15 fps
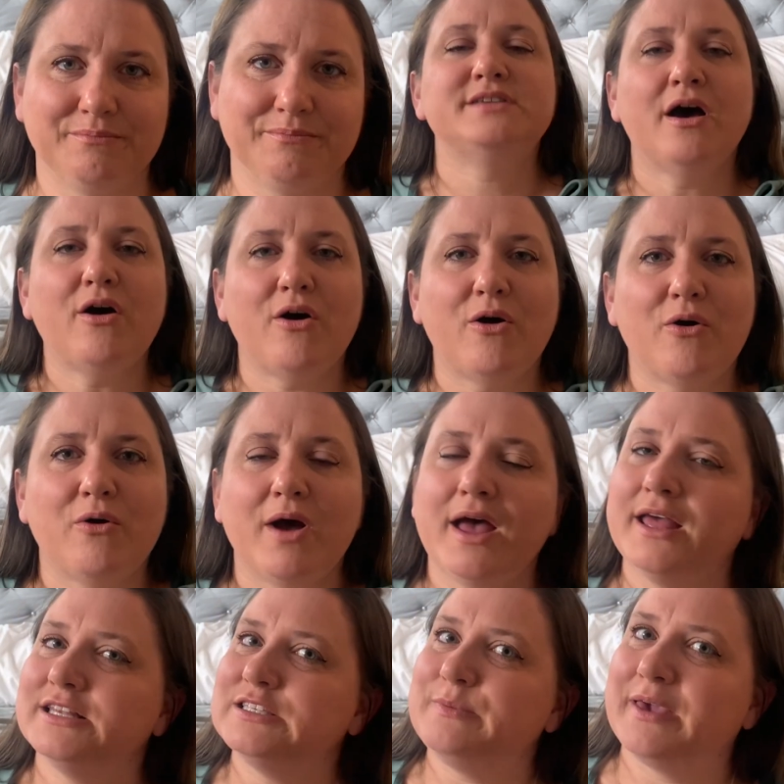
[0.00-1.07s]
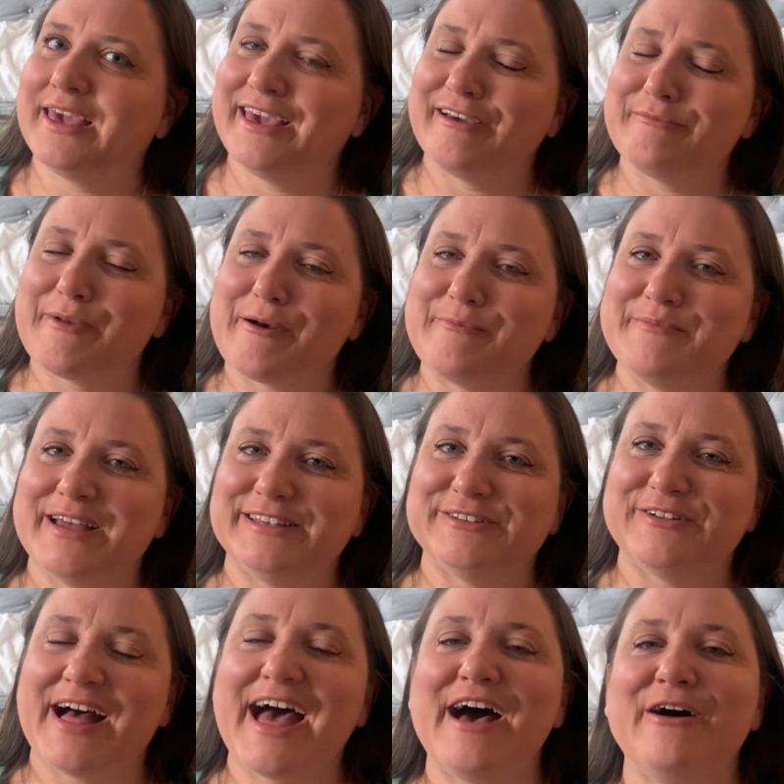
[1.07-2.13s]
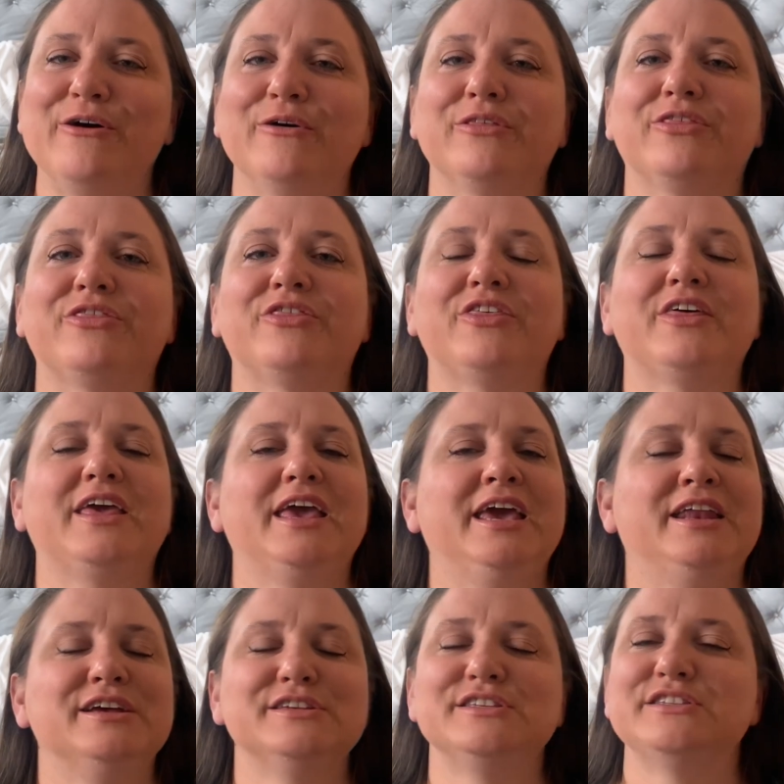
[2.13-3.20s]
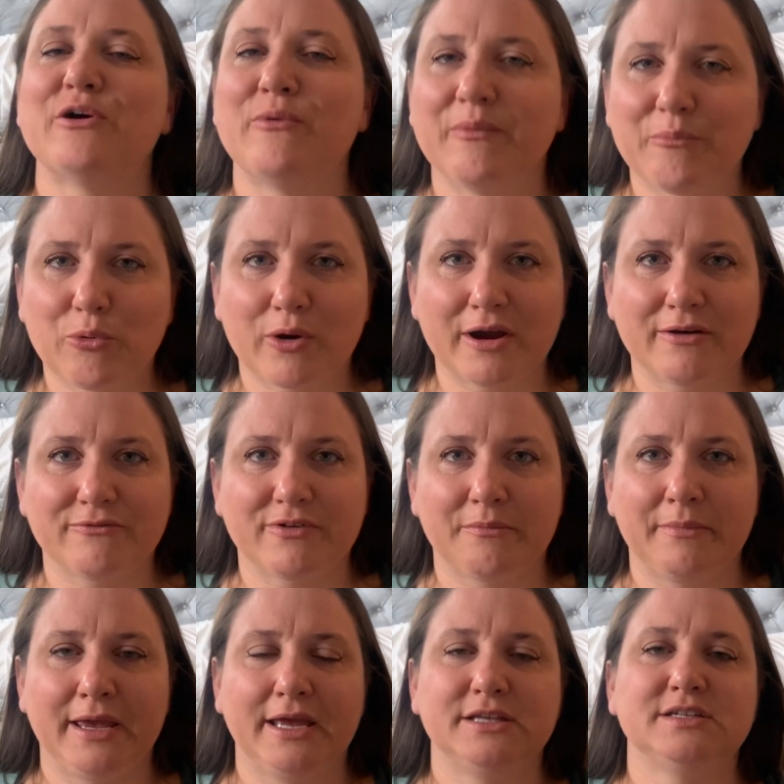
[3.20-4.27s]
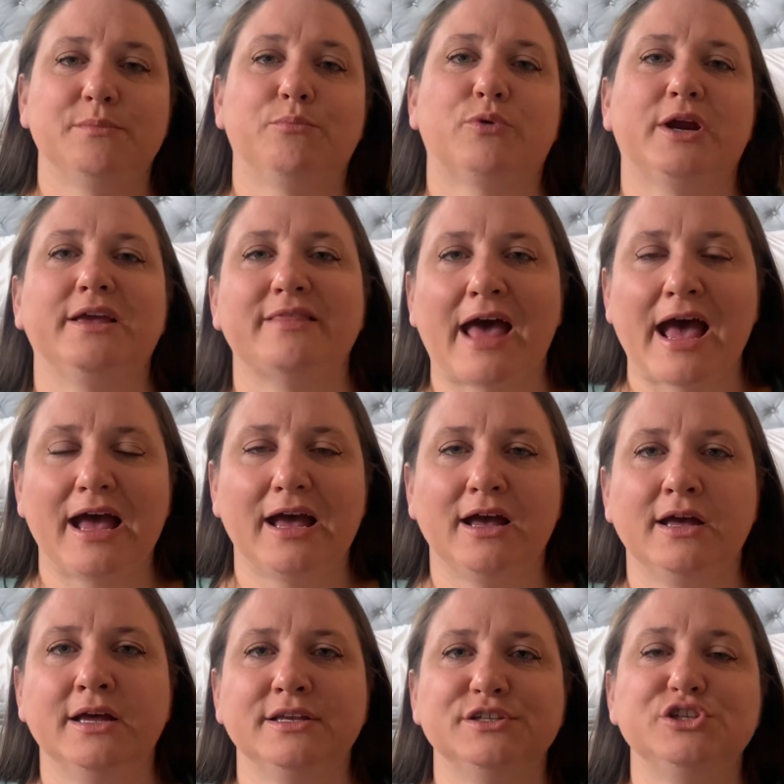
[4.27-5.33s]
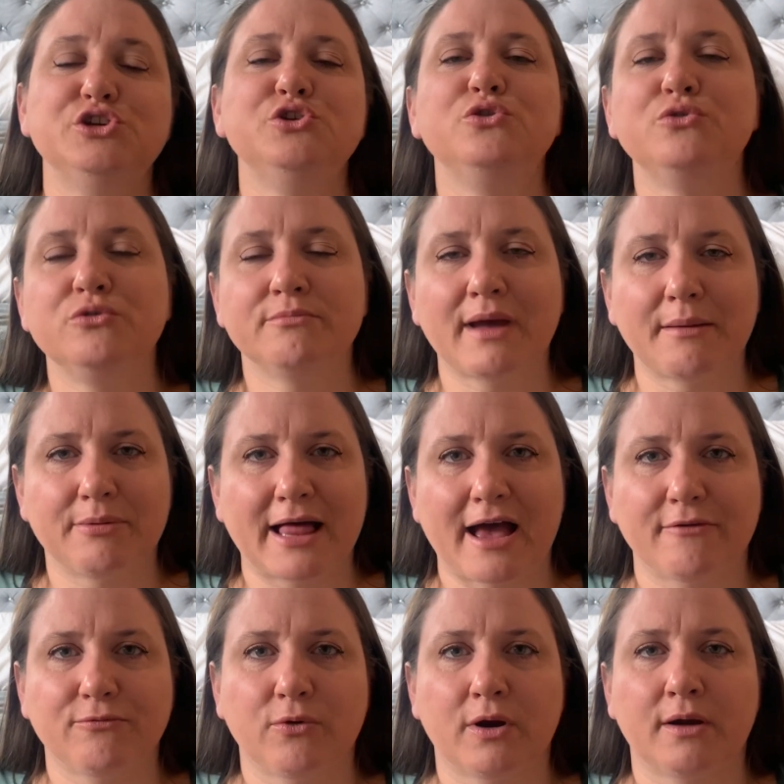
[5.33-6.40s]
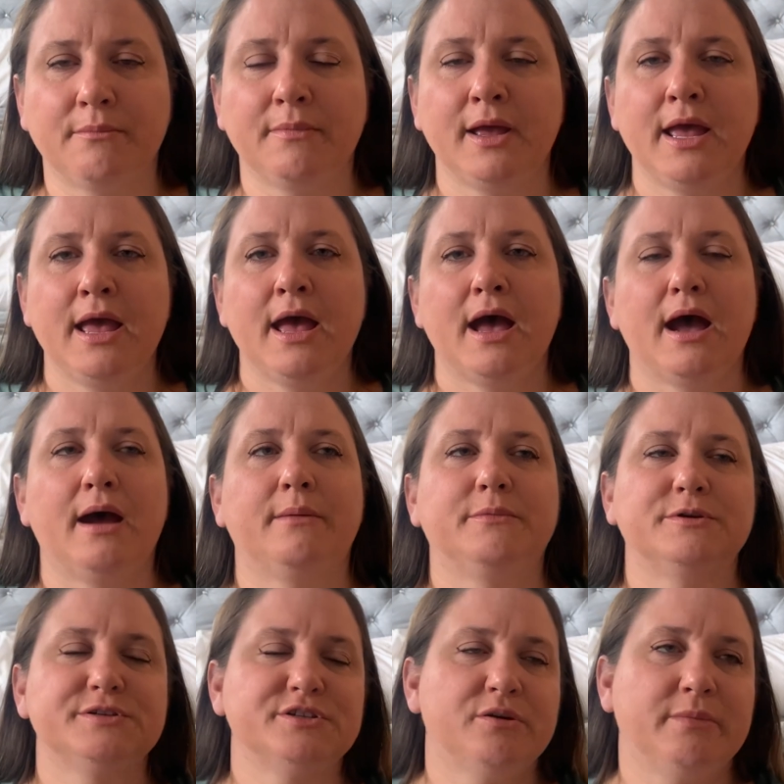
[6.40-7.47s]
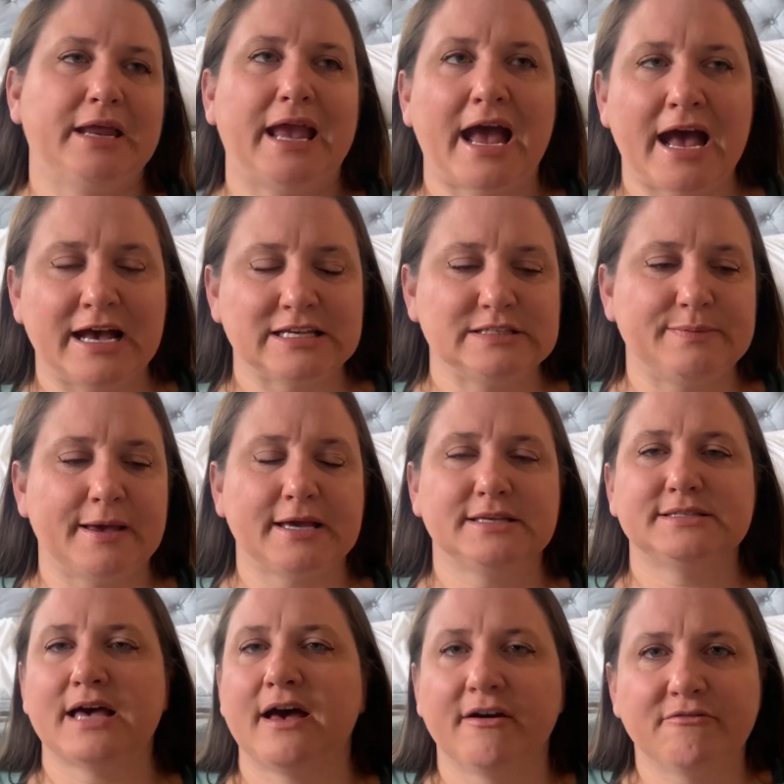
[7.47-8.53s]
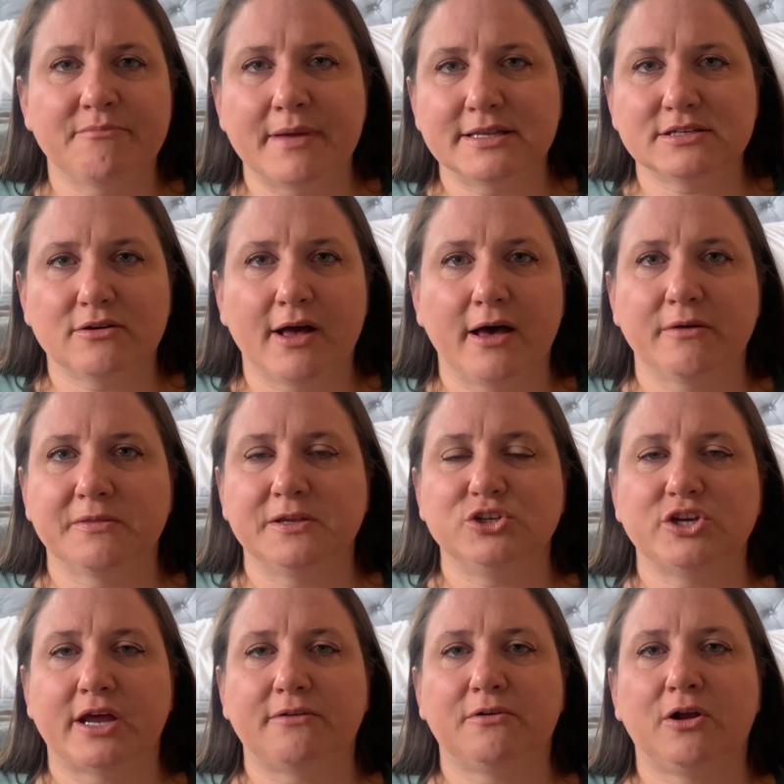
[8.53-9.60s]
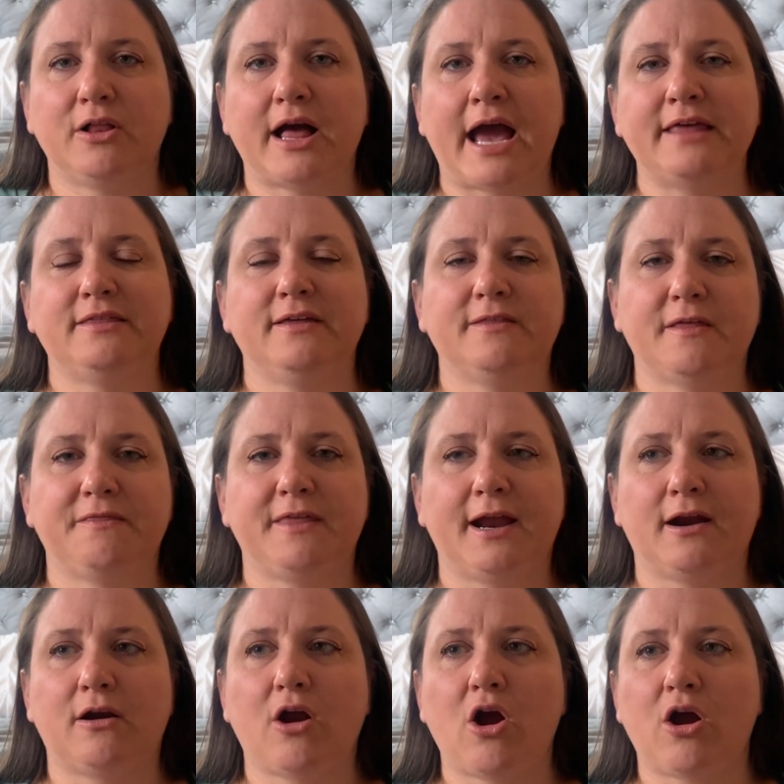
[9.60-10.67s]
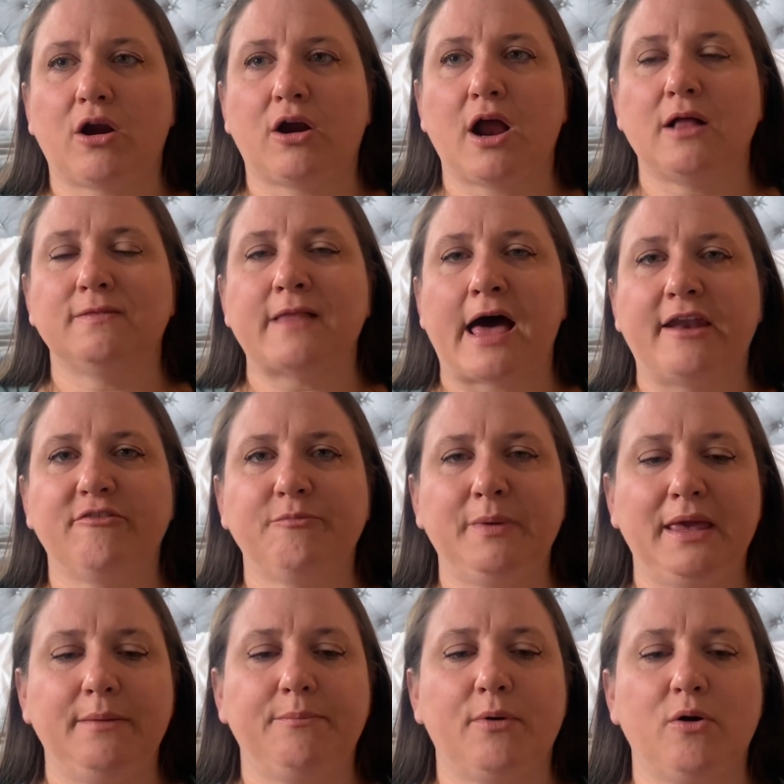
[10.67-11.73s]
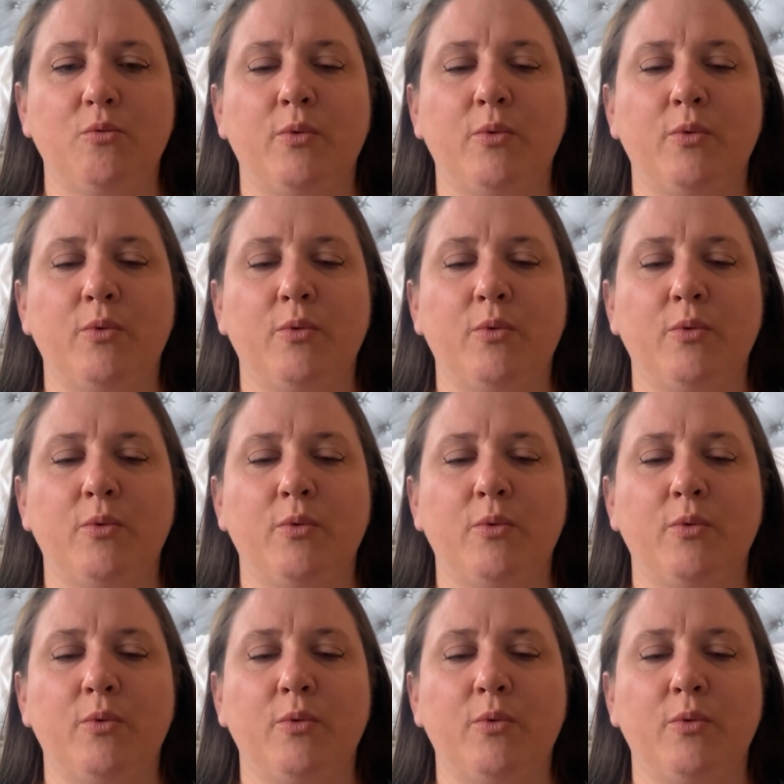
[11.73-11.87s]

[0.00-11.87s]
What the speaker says: Oh, and speaking about mental health, it is so important for me to bring that into my platform. There's so many aspects of mental health in general. I think that there are a lot of people.